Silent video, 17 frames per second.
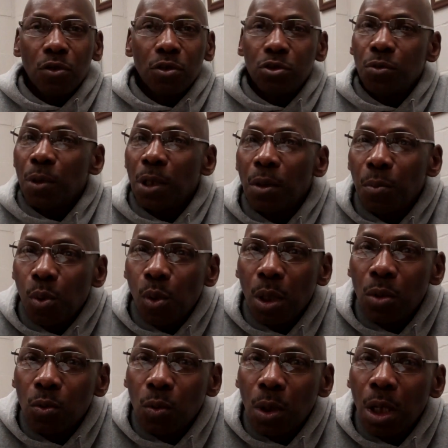or
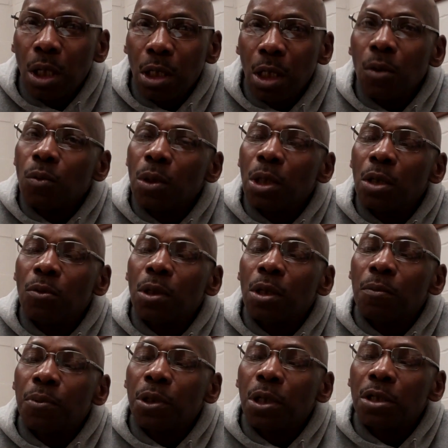12-point run. They really would
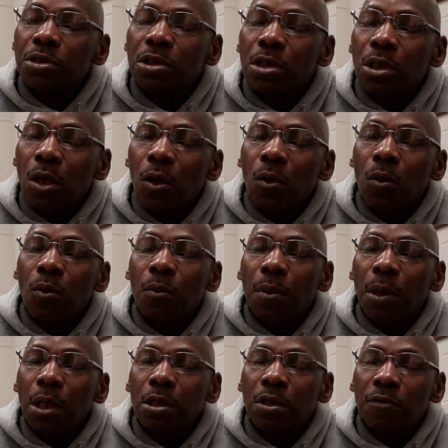have put us in the hole.
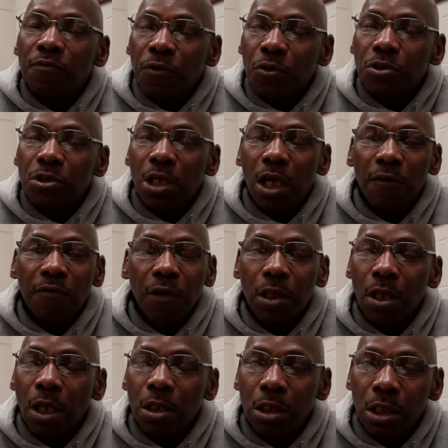But the first half, I
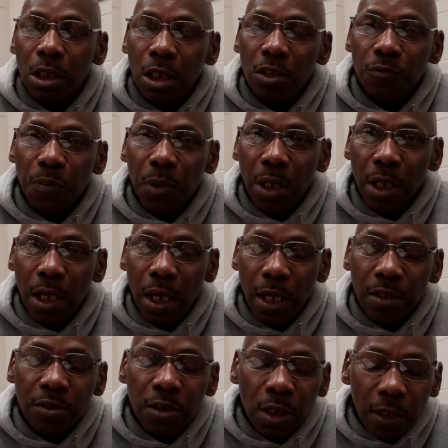thought the kids played
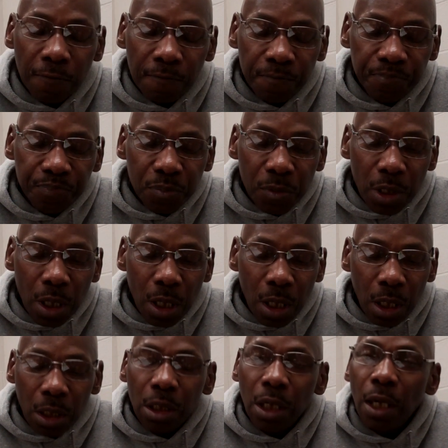excellent.
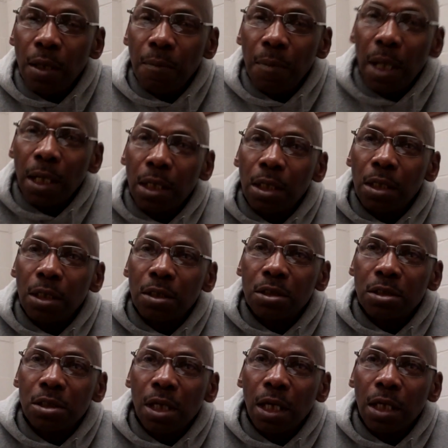Came back in the
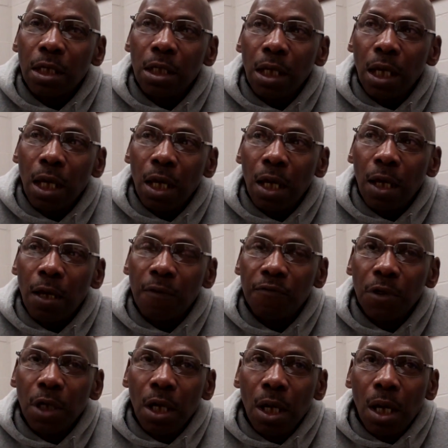second half.
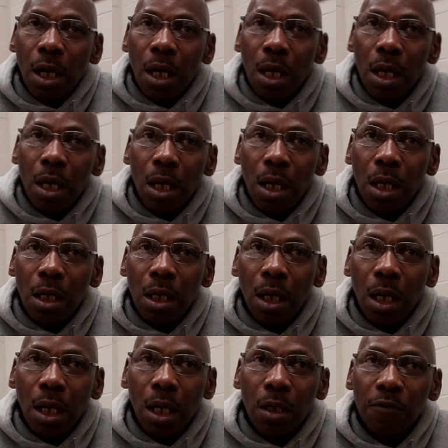And
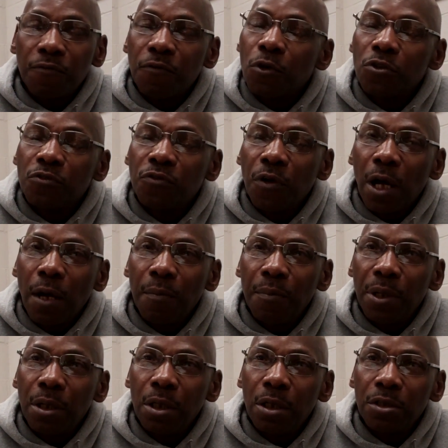the first 5
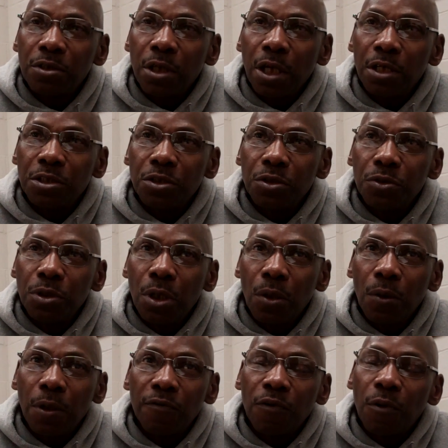minutes, as you
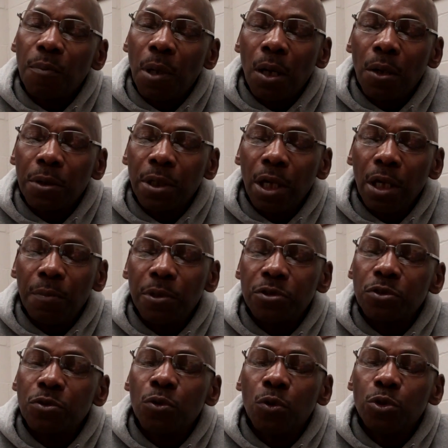know, of a ball game
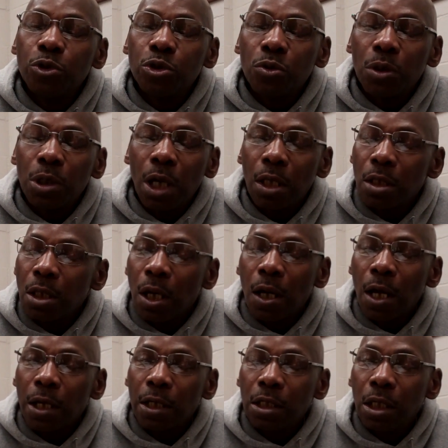is crucial, and I
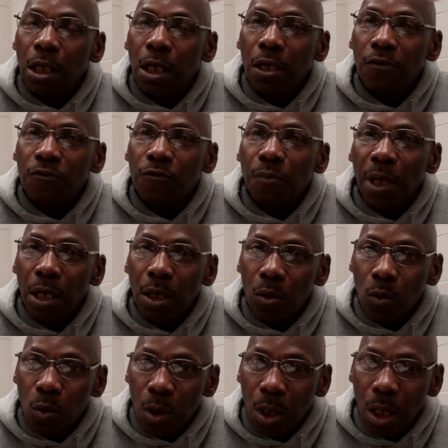thought our kids made a
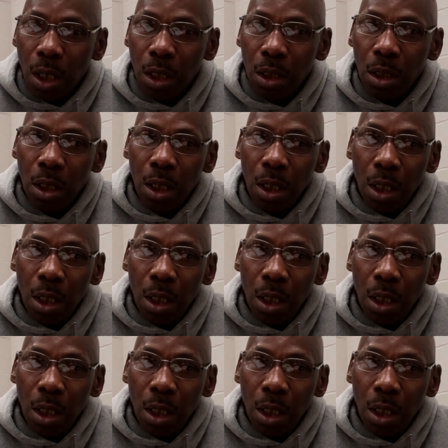run